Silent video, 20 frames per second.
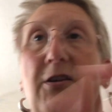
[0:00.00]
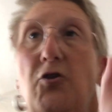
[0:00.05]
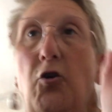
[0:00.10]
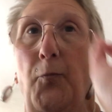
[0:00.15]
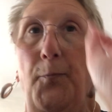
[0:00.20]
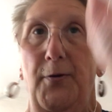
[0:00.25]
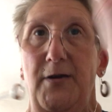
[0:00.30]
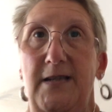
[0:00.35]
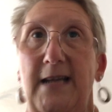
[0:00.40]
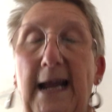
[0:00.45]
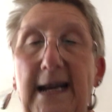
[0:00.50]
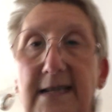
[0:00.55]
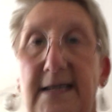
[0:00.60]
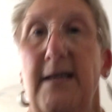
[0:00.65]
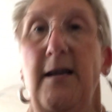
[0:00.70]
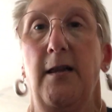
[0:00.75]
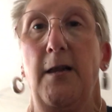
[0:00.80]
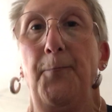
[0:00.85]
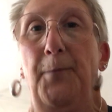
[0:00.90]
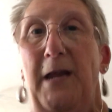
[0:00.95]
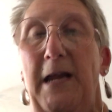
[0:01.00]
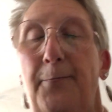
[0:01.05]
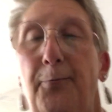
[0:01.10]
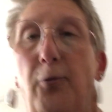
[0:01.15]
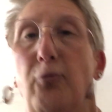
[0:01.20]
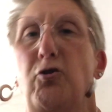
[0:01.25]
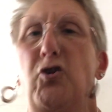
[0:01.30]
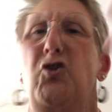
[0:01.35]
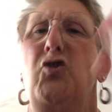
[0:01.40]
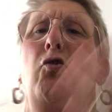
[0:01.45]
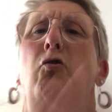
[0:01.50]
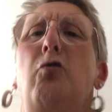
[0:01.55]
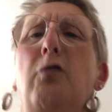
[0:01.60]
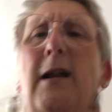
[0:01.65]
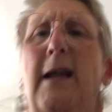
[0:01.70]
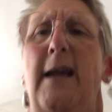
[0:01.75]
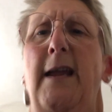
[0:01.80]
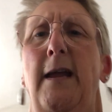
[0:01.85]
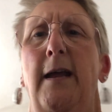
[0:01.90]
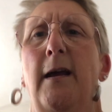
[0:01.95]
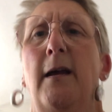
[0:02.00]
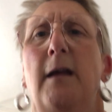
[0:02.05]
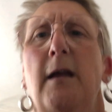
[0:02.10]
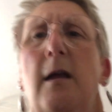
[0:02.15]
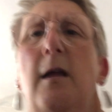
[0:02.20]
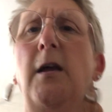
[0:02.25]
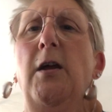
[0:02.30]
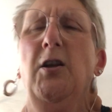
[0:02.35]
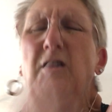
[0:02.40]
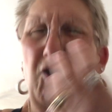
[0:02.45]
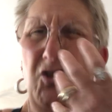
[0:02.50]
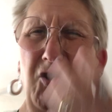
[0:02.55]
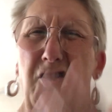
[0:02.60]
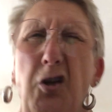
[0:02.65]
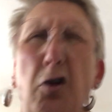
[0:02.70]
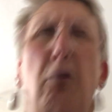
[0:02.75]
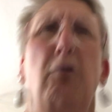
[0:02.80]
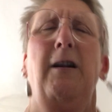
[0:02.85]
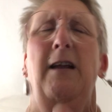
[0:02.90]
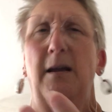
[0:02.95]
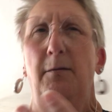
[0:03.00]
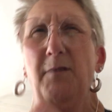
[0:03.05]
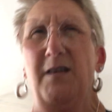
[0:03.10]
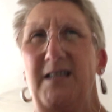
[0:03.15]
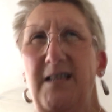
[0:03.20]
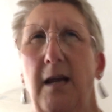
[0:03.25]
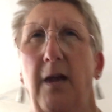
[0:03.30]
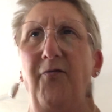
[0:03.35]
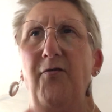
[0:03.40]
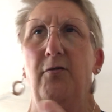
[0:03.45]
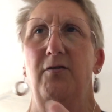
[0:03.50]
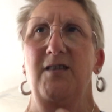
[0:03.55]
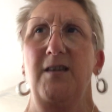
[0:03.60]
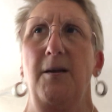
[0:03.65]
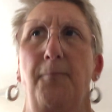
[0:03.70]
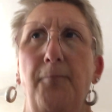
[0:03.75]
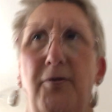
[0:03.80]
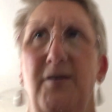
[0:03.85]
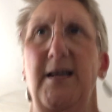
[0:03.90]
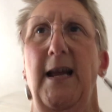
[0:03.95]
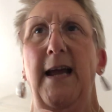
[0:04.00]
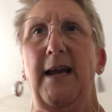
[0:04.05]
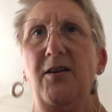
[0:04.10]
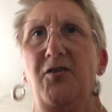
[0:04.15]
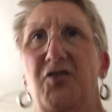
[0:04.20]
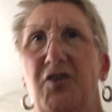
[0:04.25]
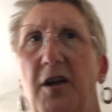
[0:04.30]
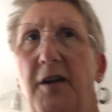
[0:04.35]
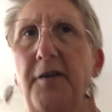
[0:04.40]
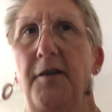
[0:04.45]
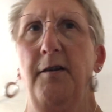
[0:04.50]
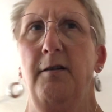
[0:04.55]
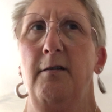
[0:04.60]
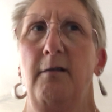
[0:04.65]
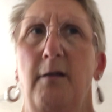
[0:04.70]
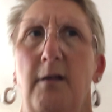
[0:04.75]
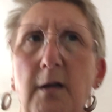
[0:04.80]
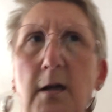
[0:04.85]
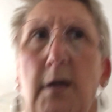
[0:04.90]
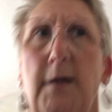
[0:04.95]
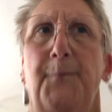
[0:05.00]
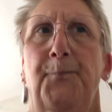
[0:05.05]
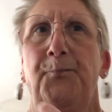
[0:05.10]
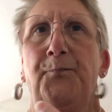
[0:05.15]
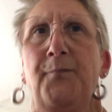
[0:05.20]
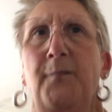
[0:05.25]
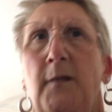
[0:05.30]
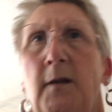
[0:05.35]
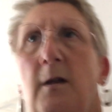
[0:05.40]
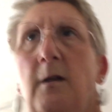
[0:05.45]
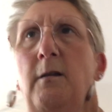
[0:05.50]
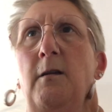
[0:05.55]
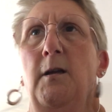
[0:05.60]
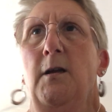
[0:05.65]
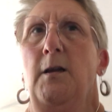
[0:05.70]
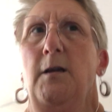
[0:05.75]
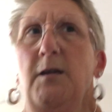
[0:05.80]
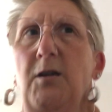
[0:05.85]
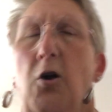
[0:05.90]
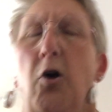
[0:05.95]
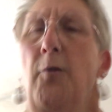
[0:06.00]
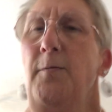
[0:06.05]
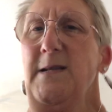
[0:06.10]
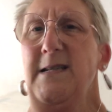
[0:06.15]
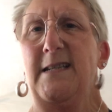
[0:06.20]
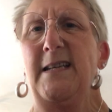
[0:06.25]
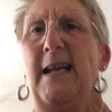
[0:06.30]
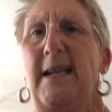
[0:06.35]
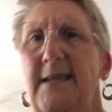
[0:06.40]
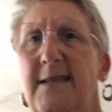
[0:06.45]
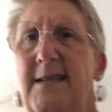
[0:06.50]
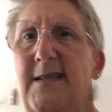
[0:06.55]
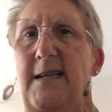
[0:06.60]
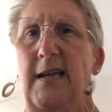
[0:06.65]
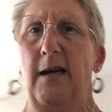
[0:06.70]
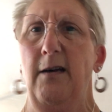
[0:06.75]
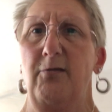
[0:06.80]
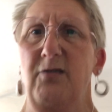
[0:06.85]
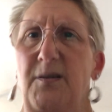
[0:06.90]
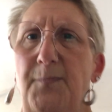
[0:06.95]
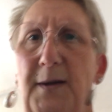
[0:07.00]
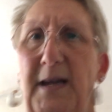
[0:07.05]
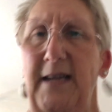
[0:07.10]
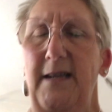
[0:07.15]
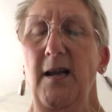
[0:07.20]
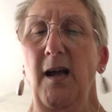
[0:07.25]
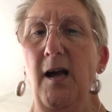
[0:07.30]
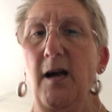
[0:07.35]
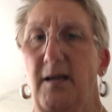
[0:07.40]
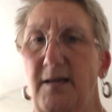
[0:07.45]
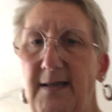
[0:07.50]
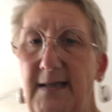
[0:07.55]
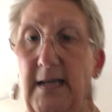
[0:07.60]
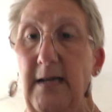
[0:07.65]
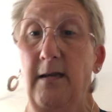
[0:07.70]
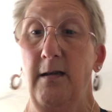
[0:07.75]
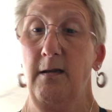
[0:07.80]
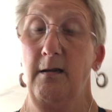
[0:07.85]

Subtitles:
you're protecting other people, surely it must give you some protection. Common sense tells me it does.